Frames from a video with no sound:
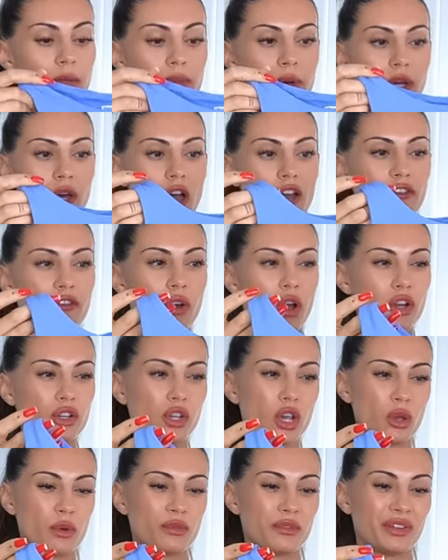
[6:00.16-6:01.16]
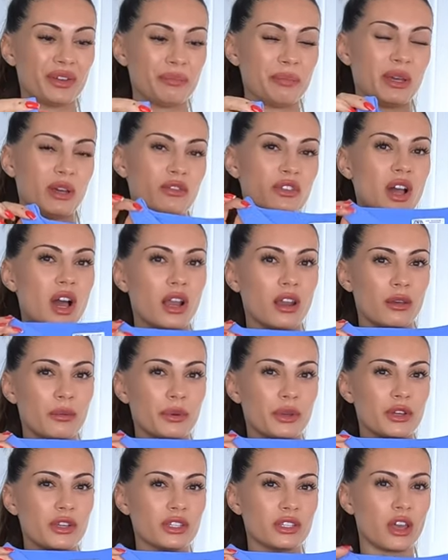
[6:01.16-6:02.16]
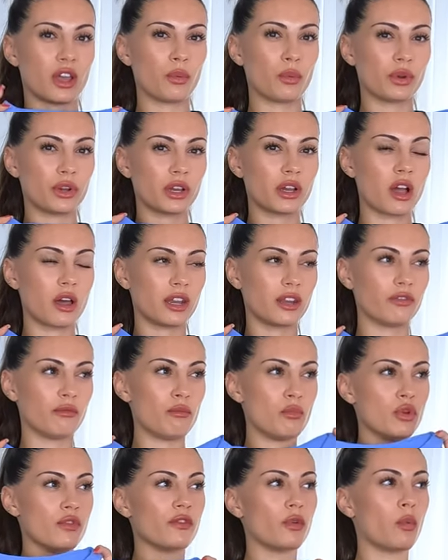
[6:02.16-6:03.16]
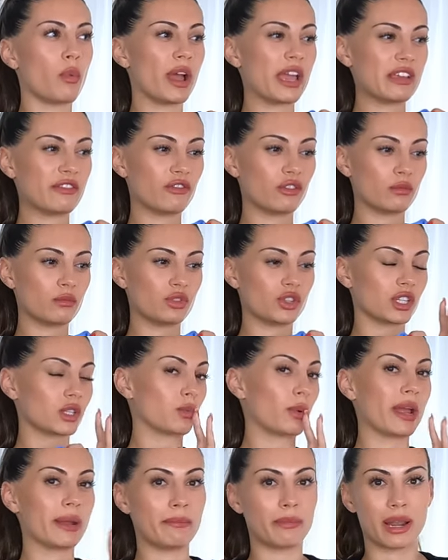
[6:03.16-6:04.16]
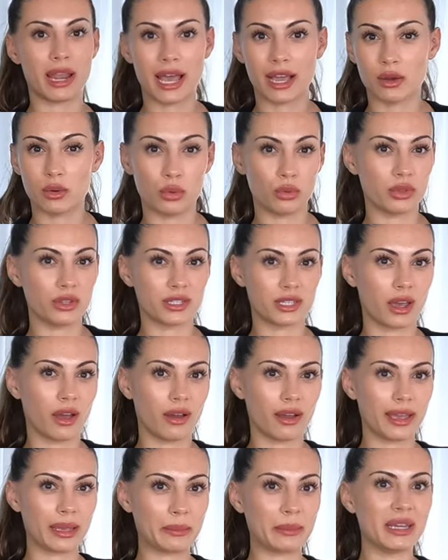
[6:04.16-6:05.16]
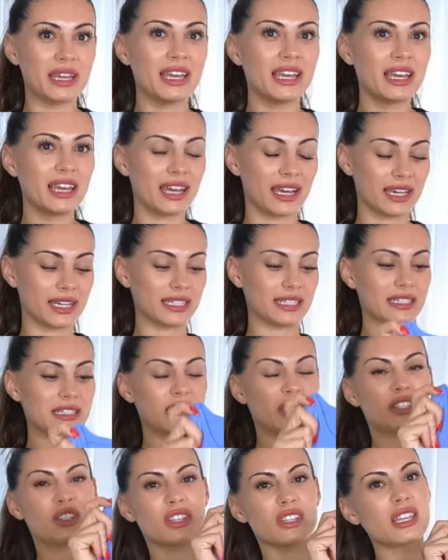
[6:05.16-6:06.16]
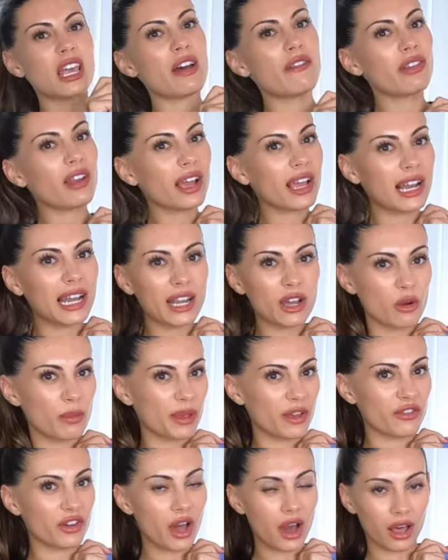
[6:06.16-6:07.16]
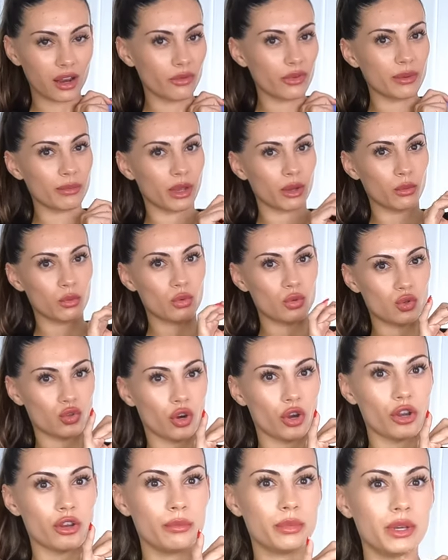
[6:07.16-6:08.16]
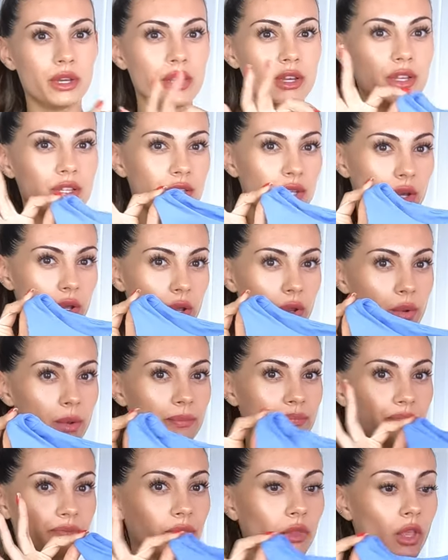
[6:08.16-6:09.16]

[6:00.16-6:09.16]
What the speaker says: But I thought I'd go with a bit of colour because I want to kind of move away from just wearing black all the time and just have like a little bit of colour in my wardrobe. So